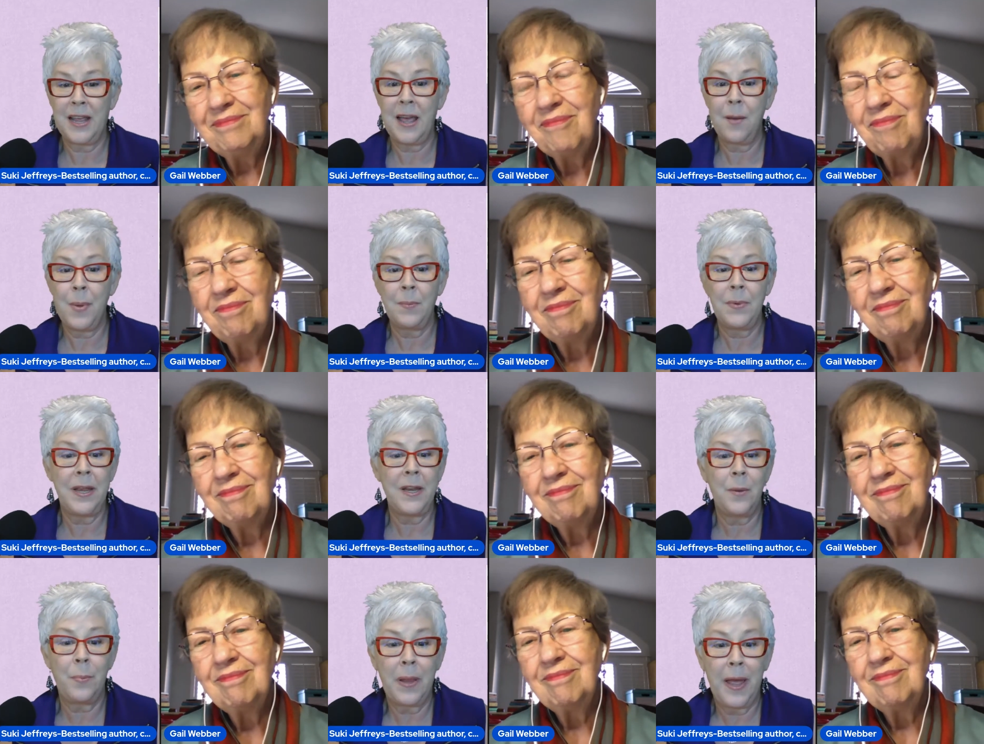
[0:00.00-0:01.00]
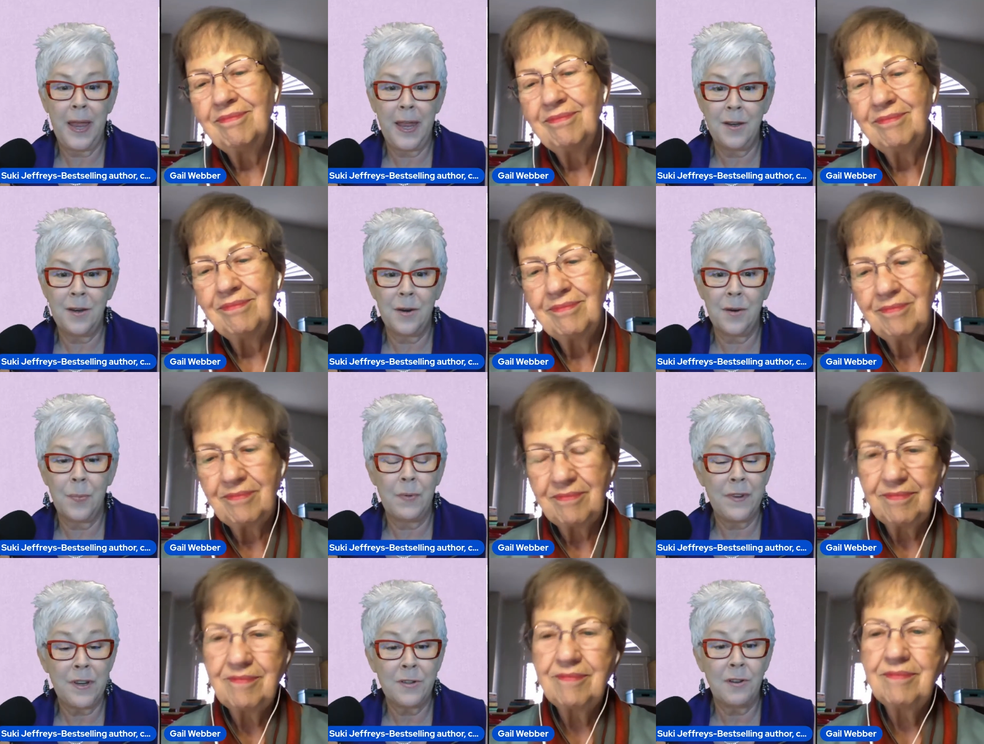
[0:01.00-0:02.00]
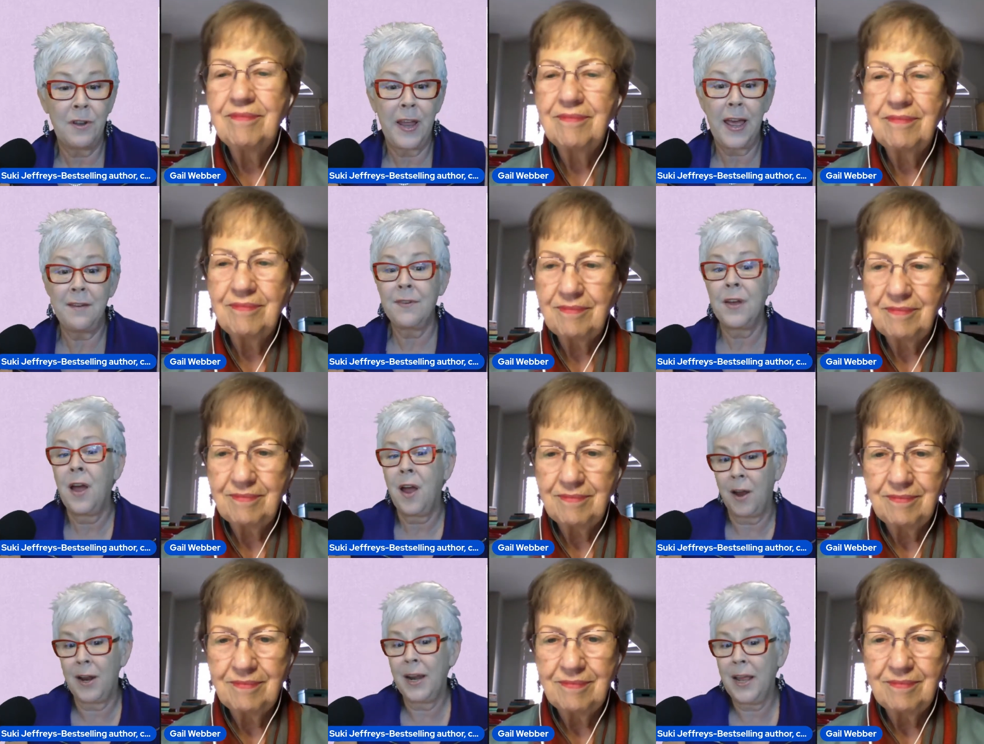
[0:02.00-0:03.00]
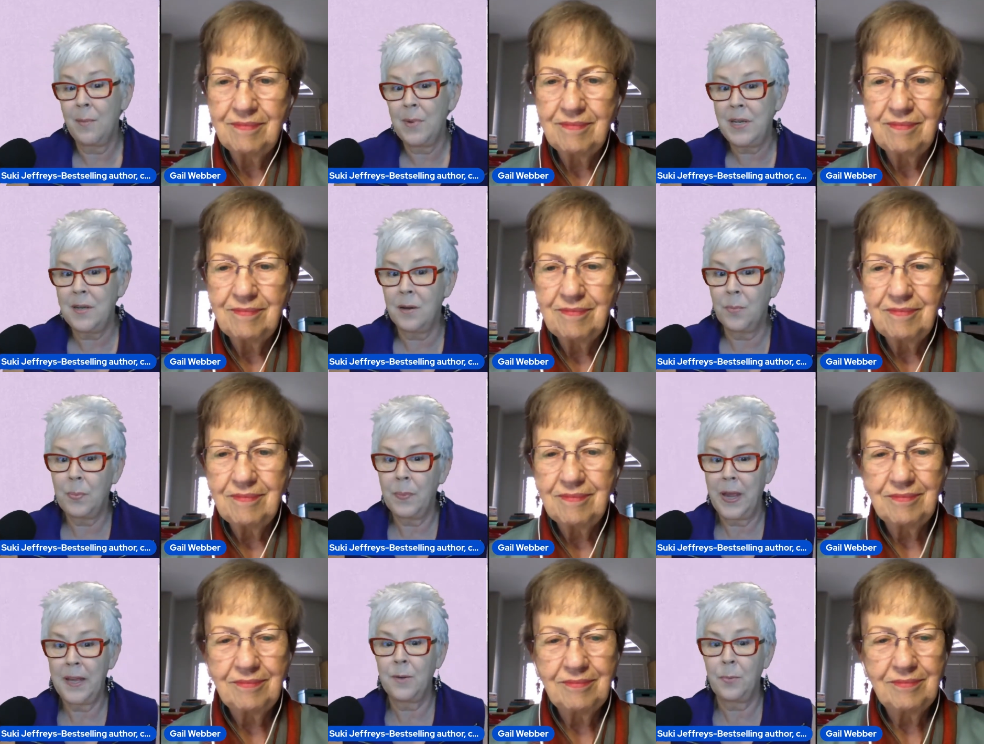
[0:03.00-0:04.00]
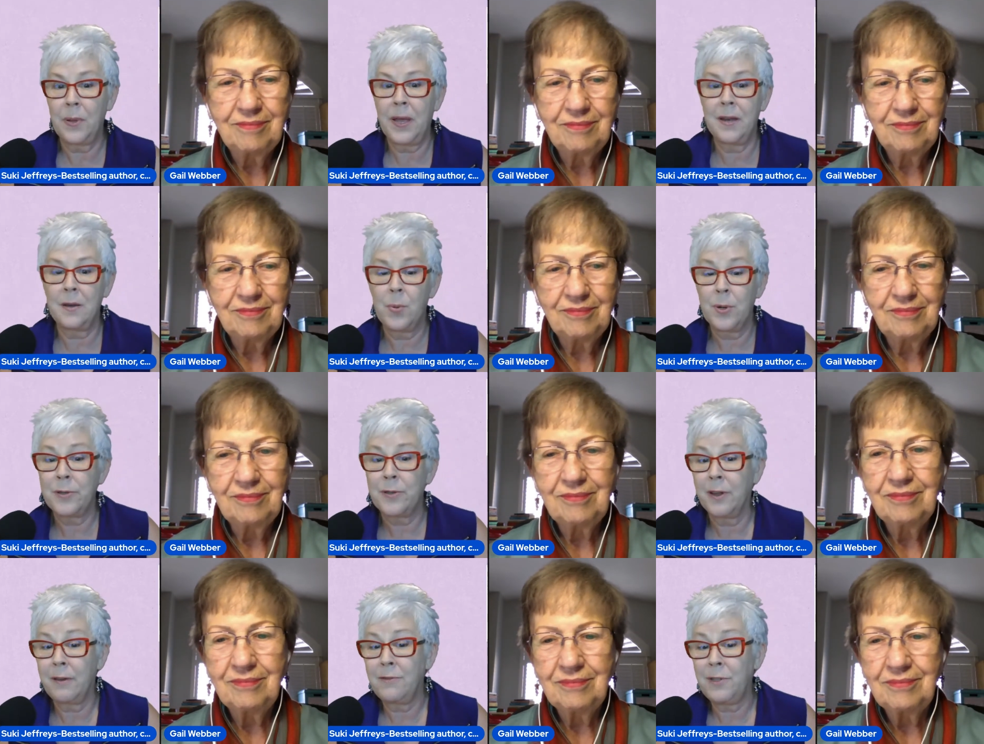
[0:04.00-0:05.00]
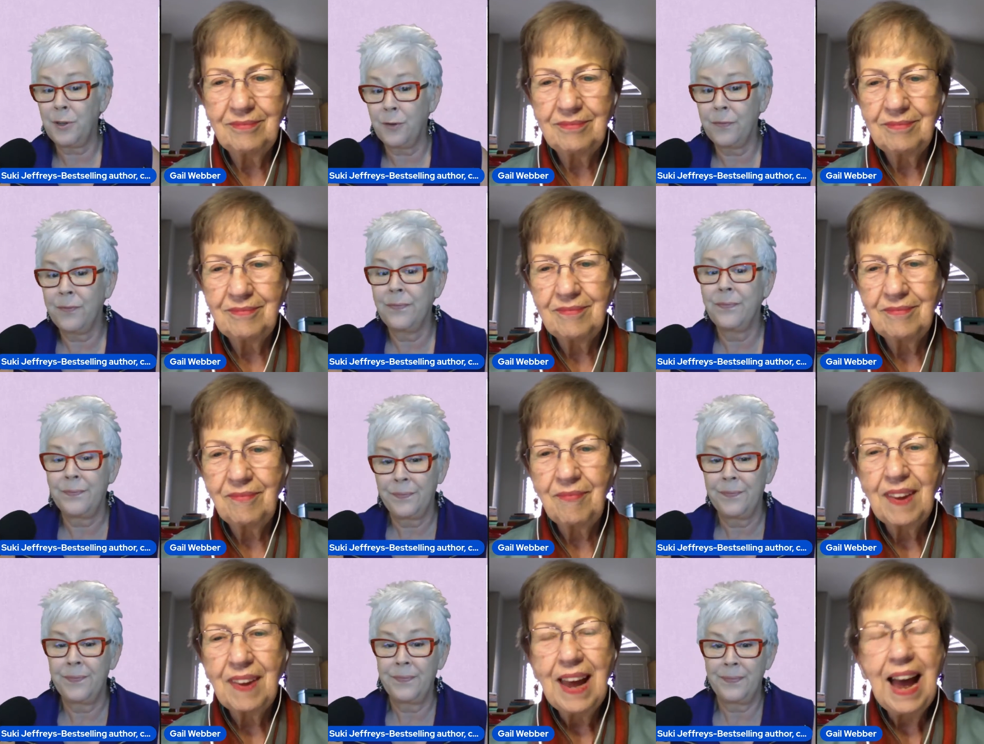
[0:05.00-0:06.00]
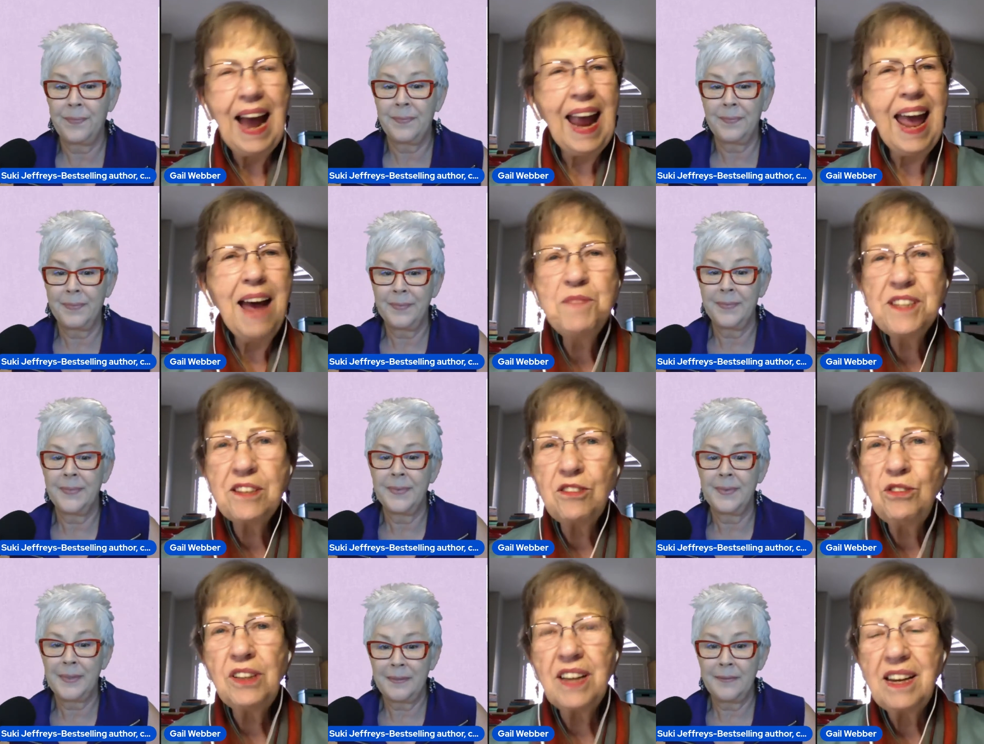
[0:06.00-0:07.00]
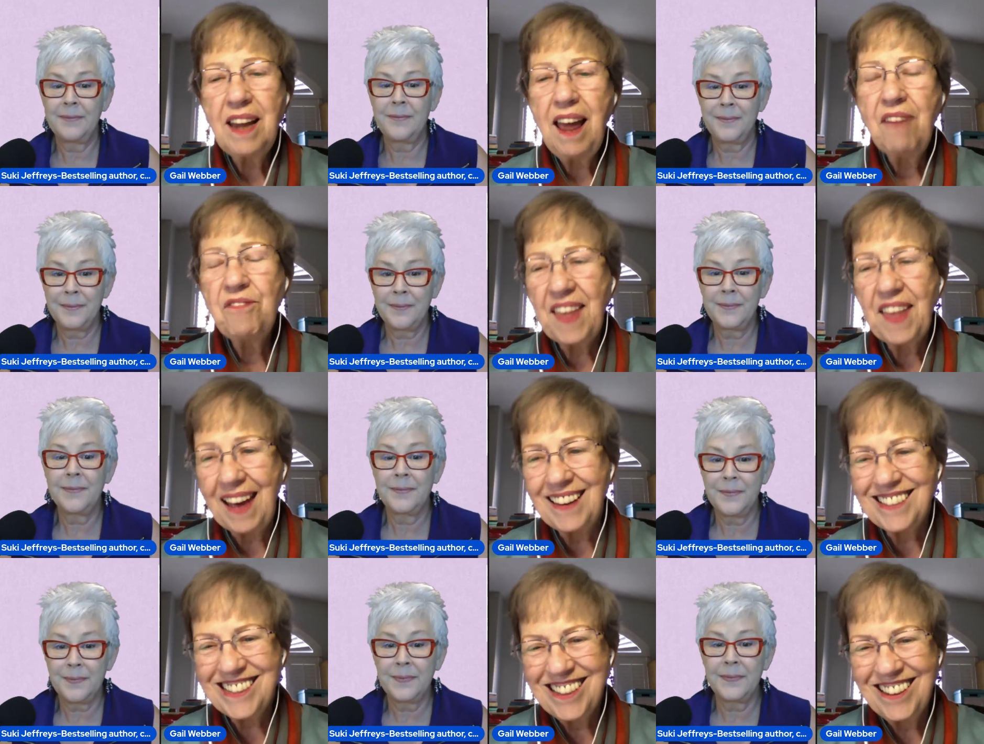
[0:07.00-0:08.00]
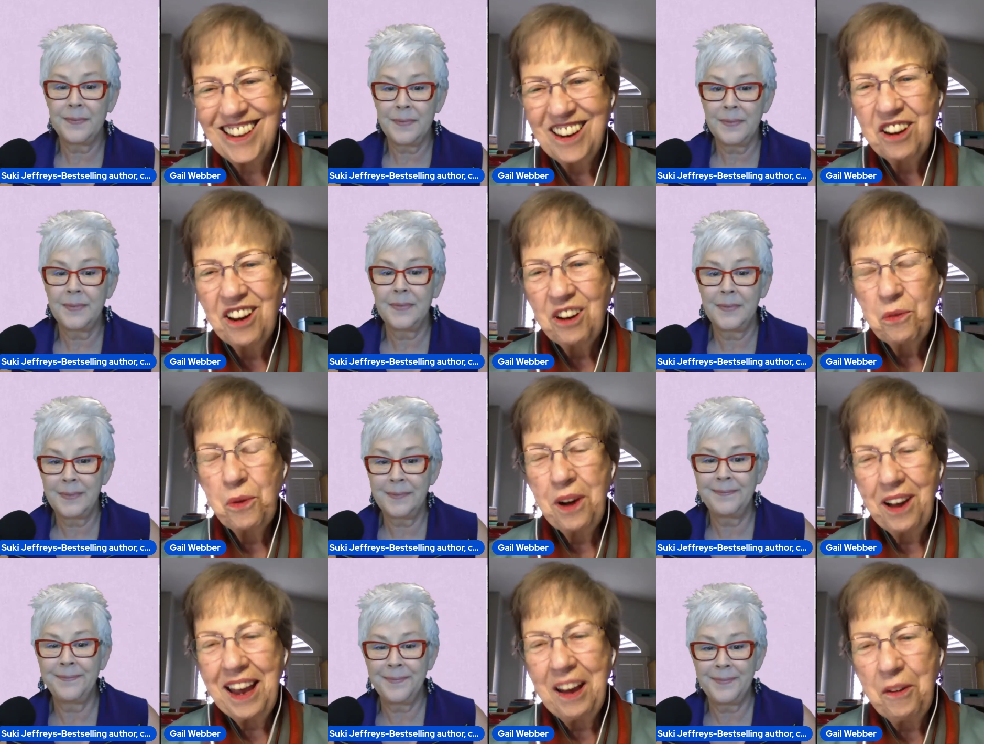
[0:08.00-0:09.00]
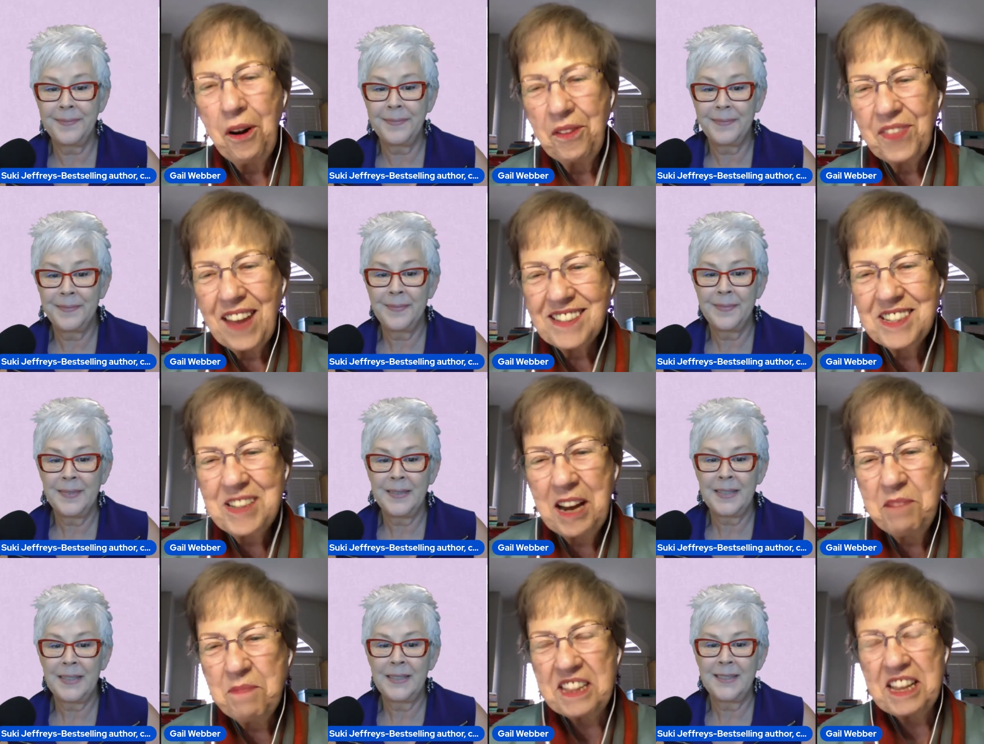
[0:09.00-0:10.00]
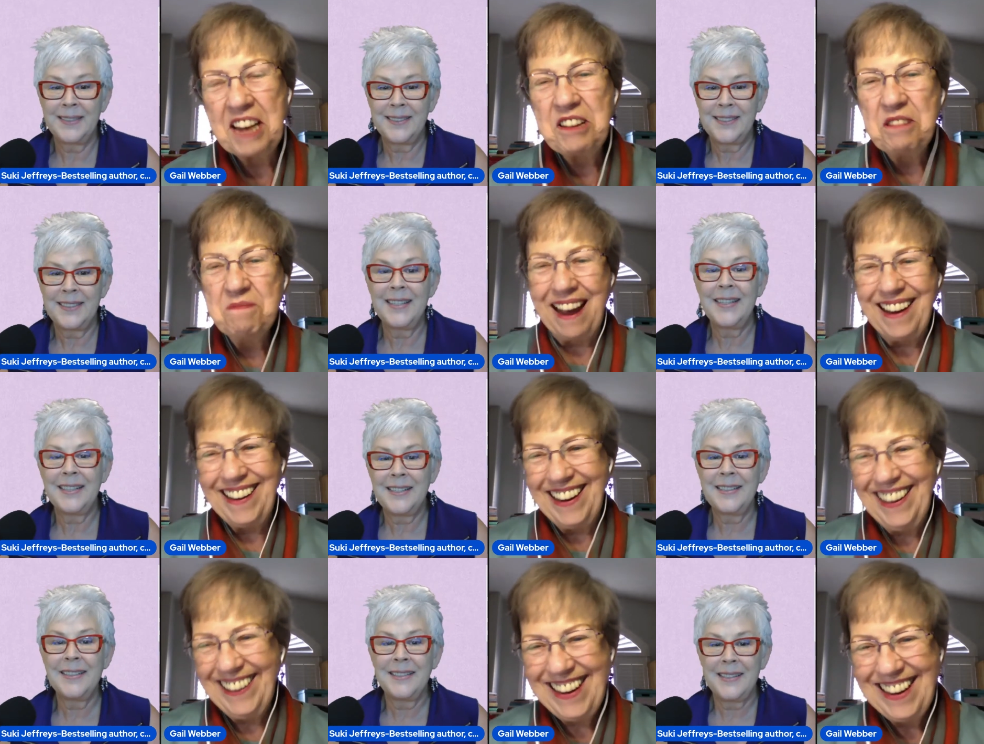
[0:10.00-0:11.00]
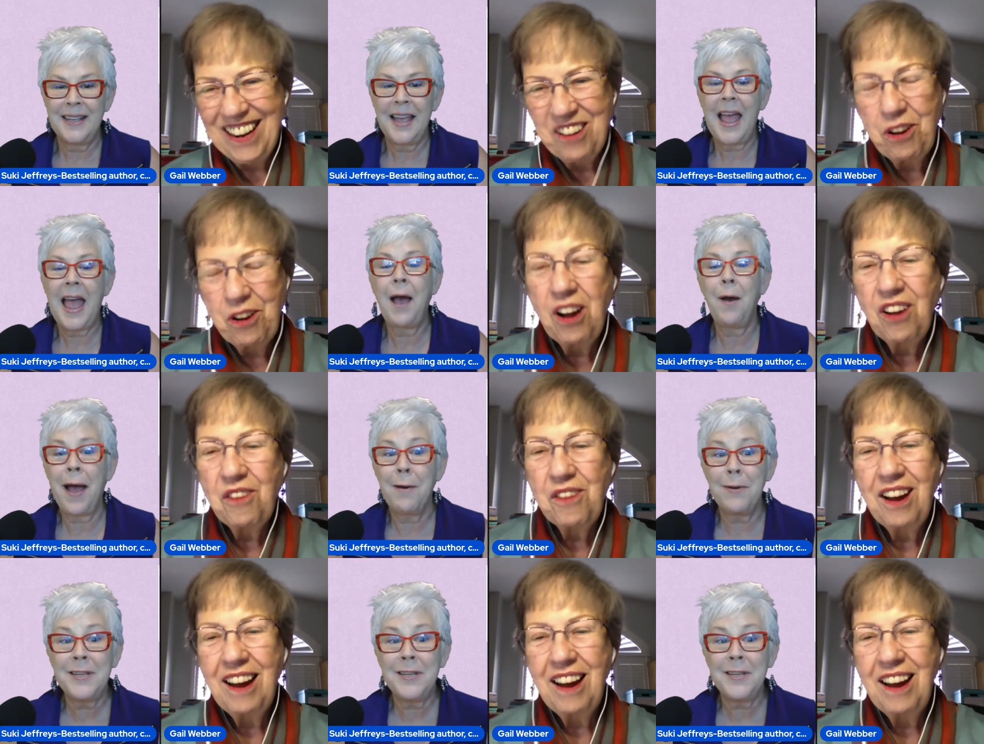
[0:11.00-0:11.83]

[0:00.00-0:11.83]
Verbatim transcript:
Speaker 1: come up into play in your professional life are going to come into your into play in your personal life too.
Speaker 2: I absolutely love that mm. that statement that you made. How how we